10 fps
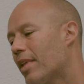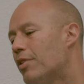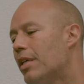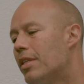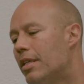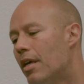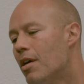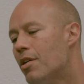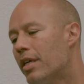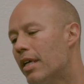the
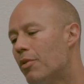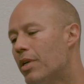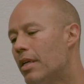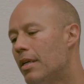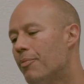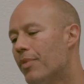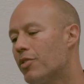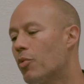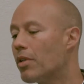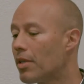younger kid,
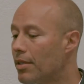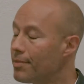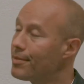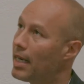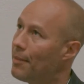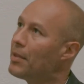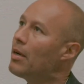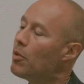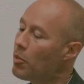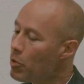
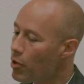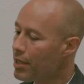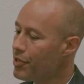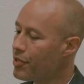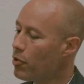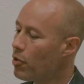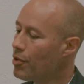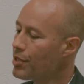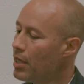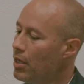when we work in
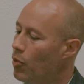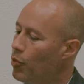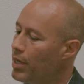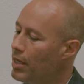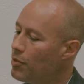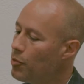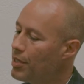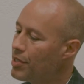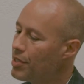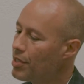schools,
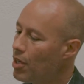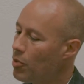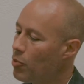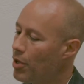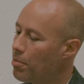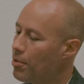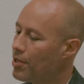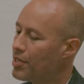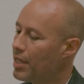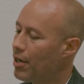we start with
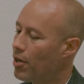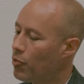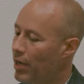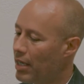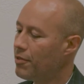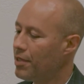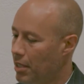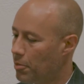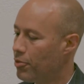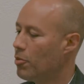books that are relevant
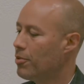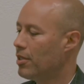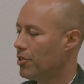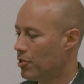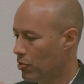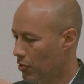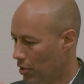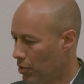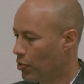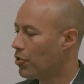and appropriate to the
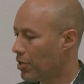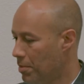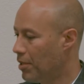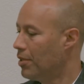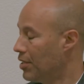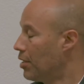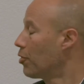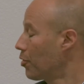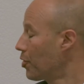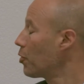local communities and
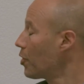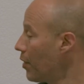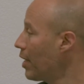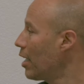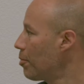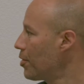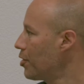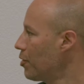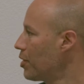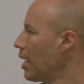local schools, and they help us
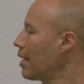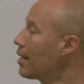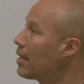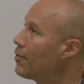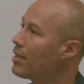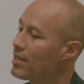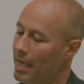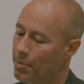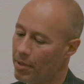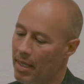choose that. I'll give you an
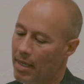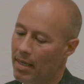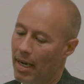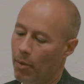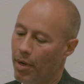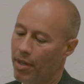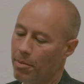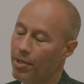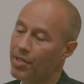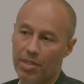example. One of the
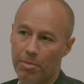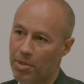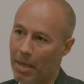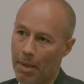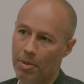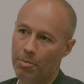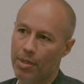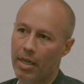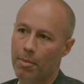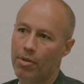books that's the most popular
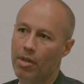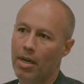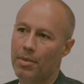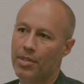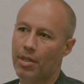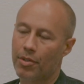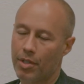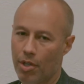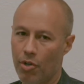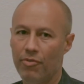book in our program is called
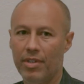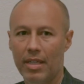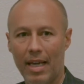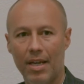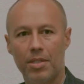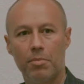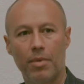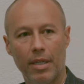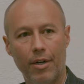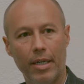Kofi Has
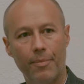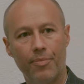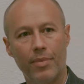Malaria.